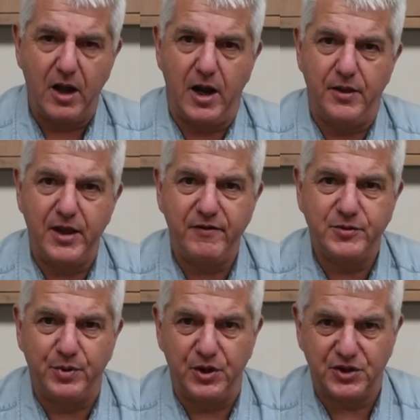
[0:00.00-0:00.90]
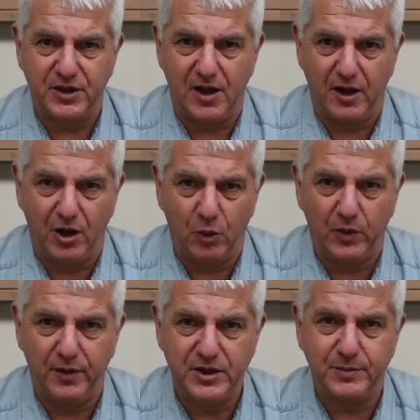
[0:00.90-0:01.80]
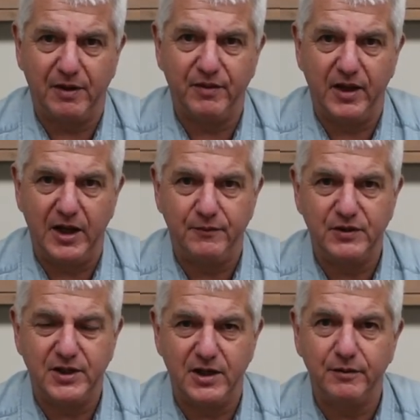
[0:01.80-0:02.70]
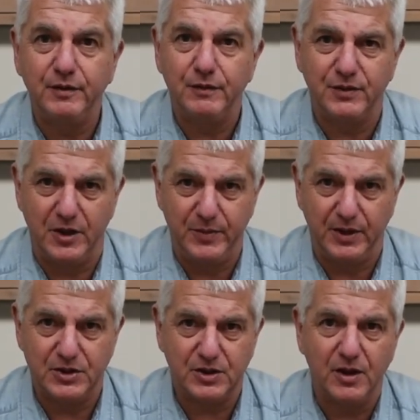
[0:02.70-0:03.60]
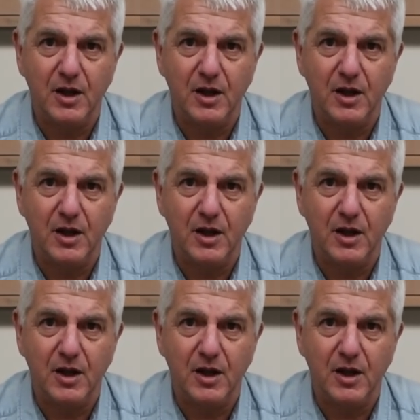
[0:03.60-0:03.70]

and the average person can only hold one of these above their head for 10 to 15 minutes.